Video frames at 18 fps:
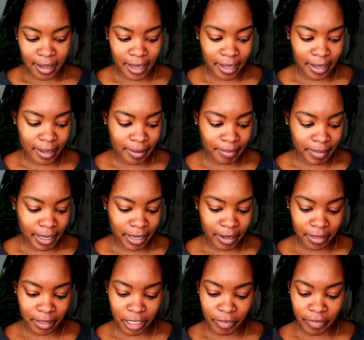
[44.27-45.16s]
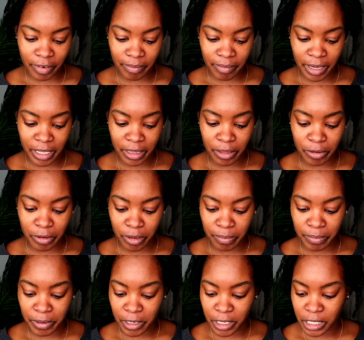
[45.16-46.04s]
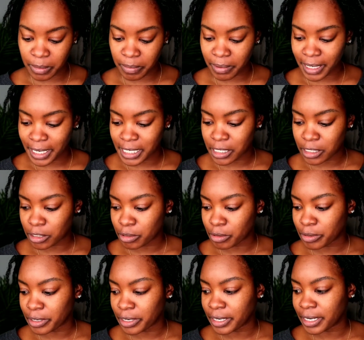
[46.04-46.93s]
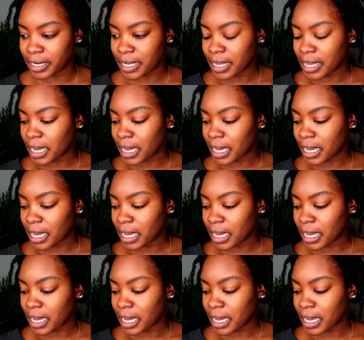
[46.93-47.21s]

I got this from my local beauty supply store.